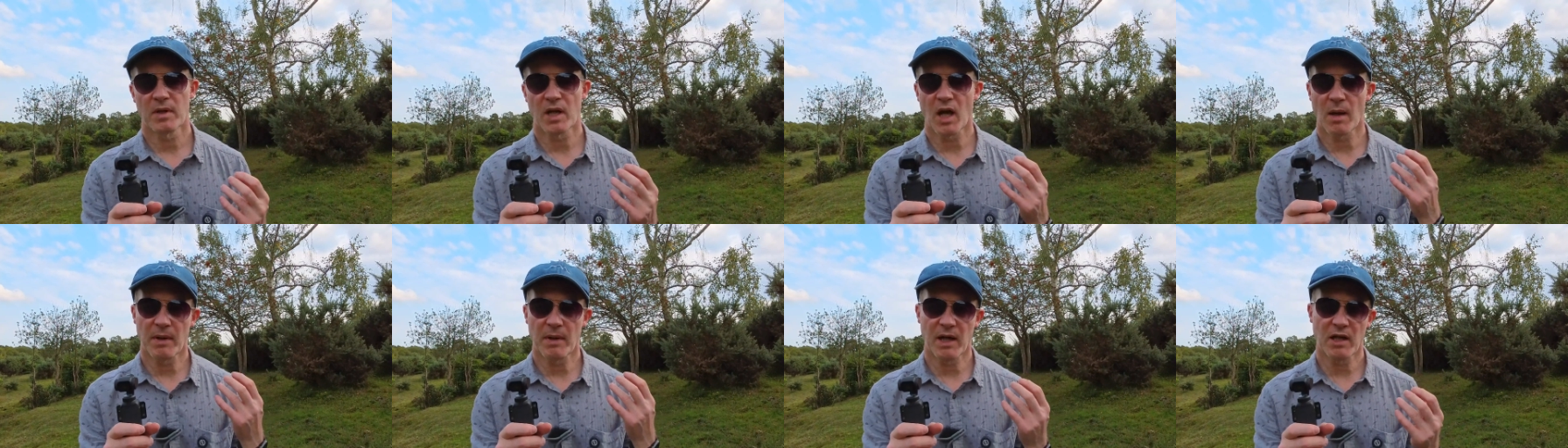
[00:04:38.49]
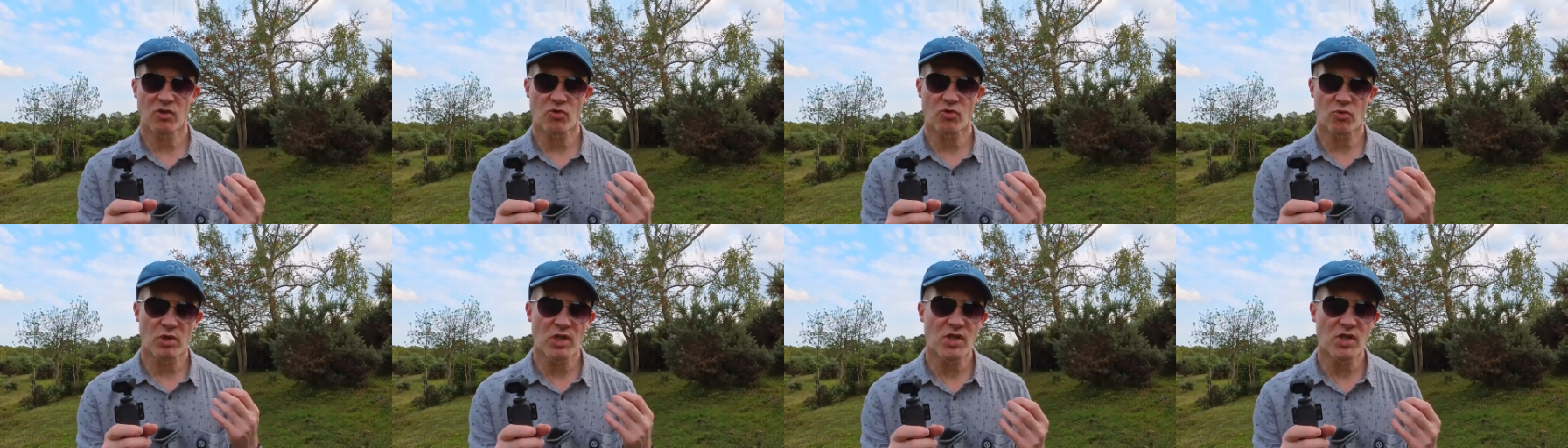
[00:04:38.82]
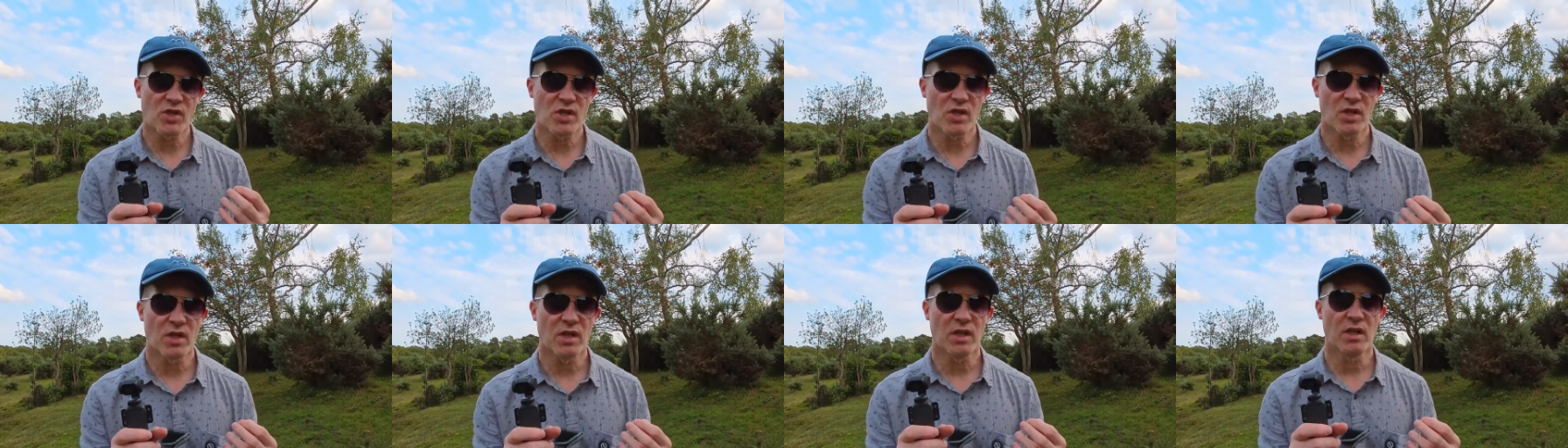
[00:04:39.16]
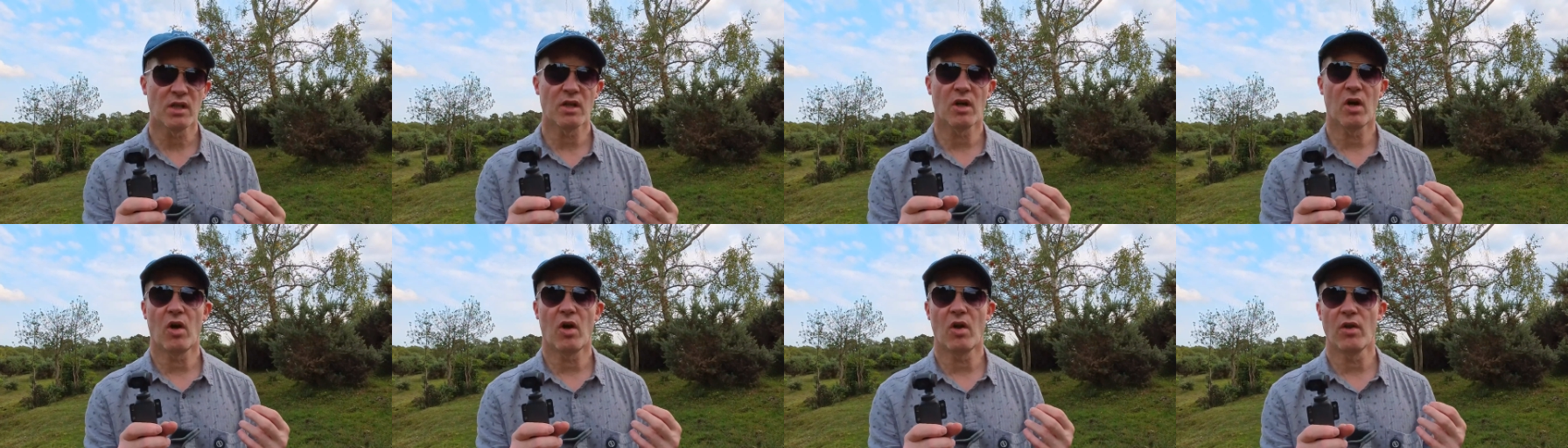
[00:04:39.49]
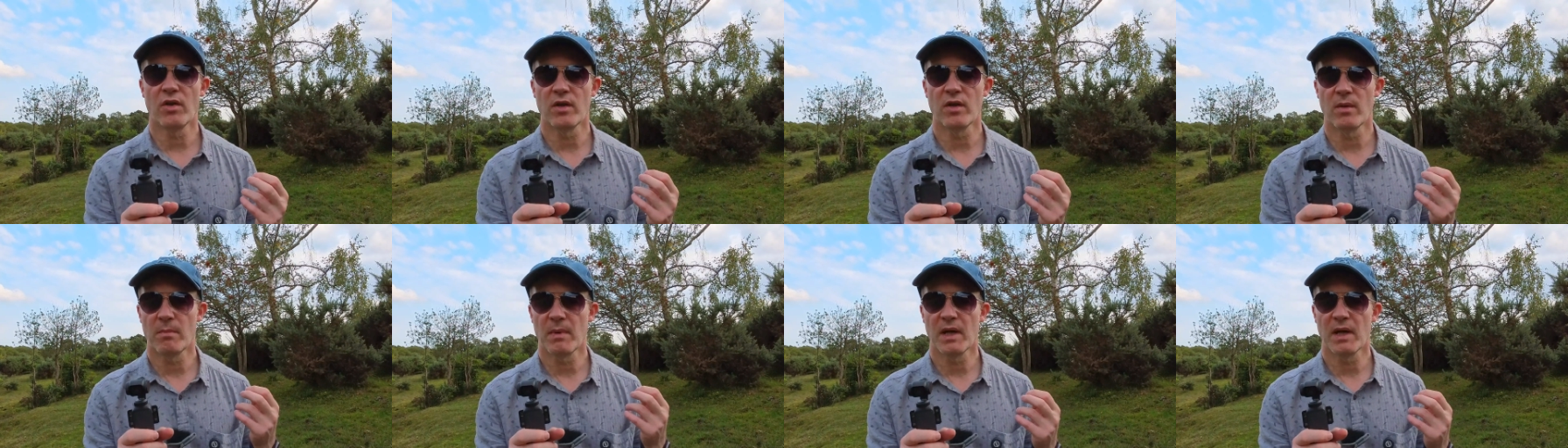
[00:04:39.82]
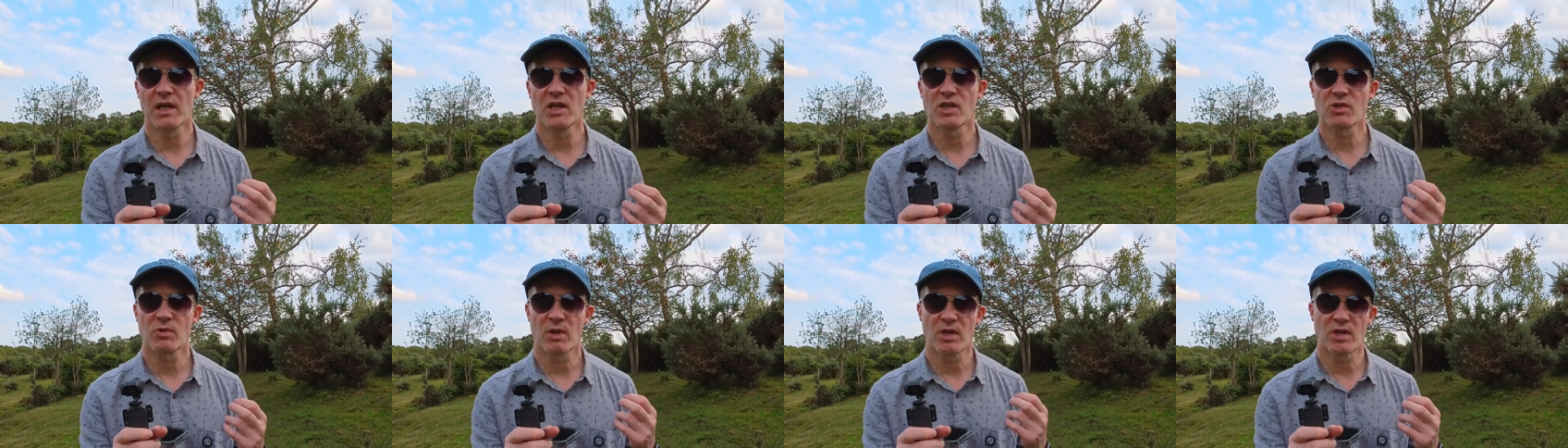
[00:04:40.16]
come out recently on the
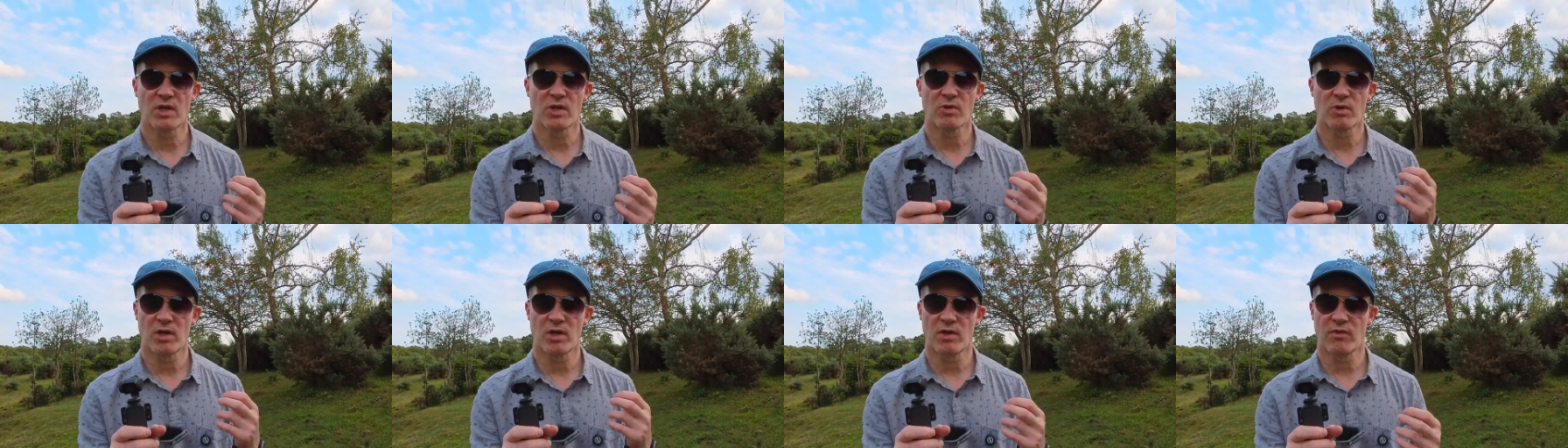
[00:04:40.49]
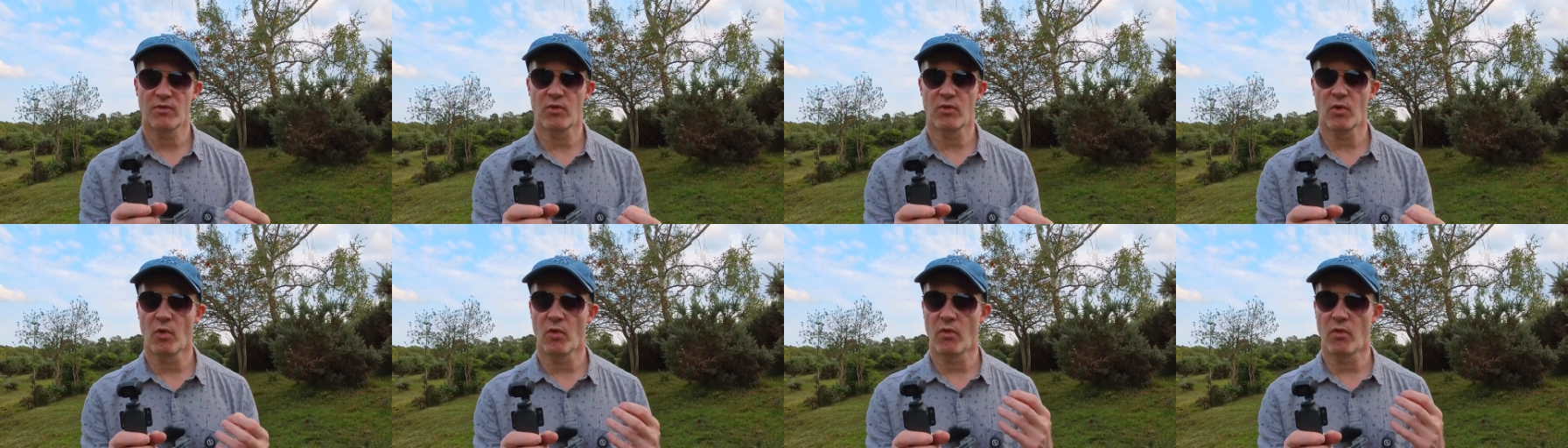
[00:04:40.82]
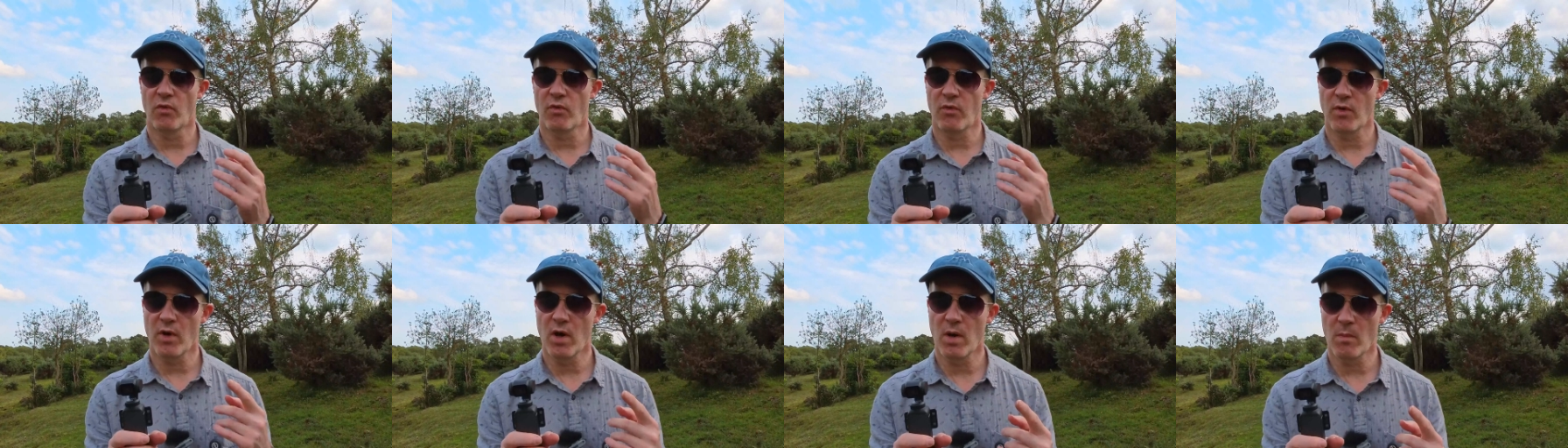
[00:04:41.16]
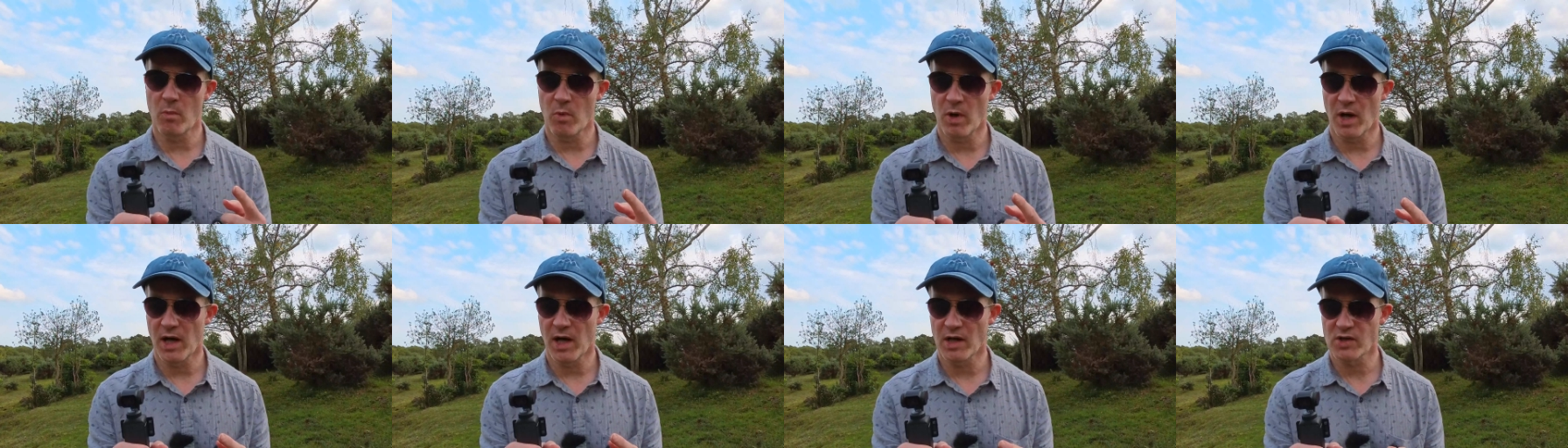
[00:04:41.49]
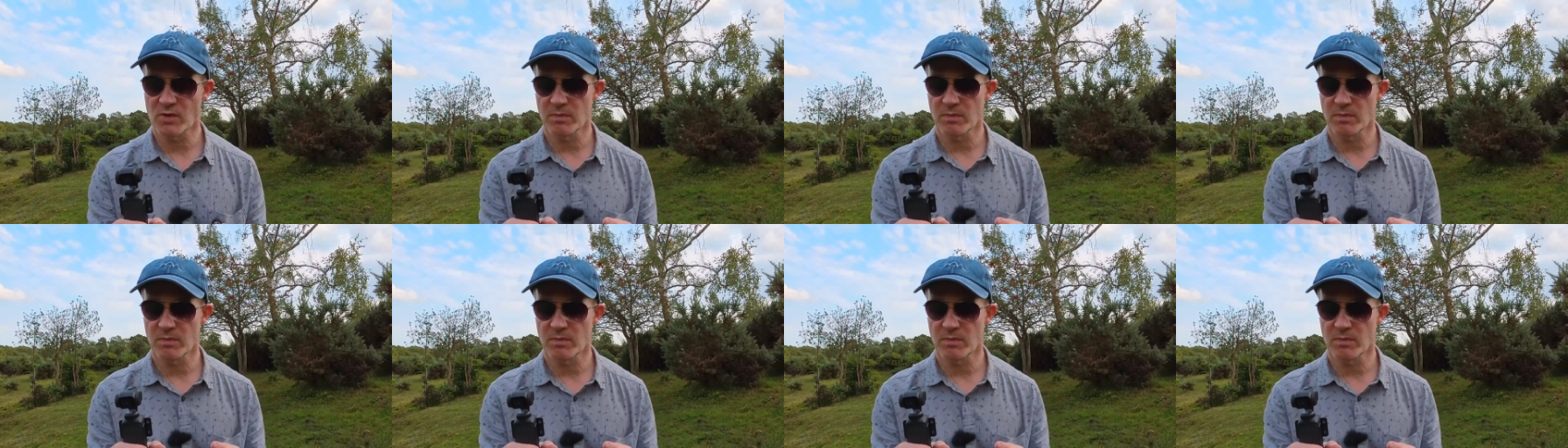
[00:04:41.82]
May 2024 firmware.